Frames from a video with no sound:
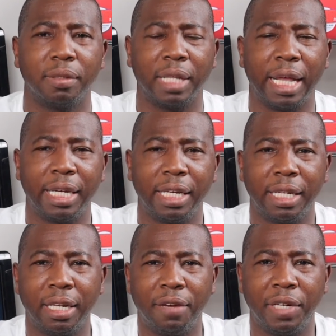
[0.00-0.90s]
liking
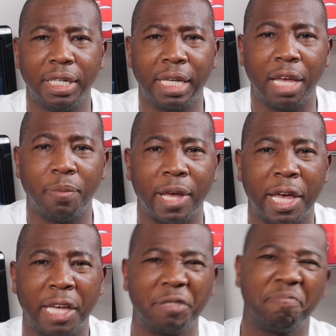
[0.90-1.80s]
it, loving it. Game
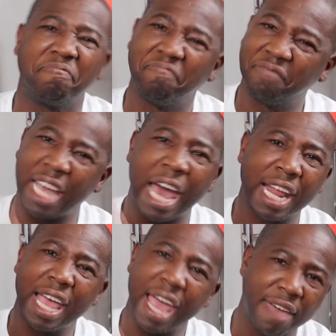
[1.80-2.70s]
Pass, gotta
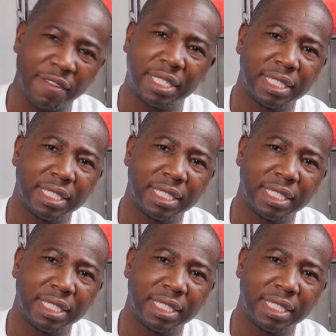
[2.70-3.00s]
have it.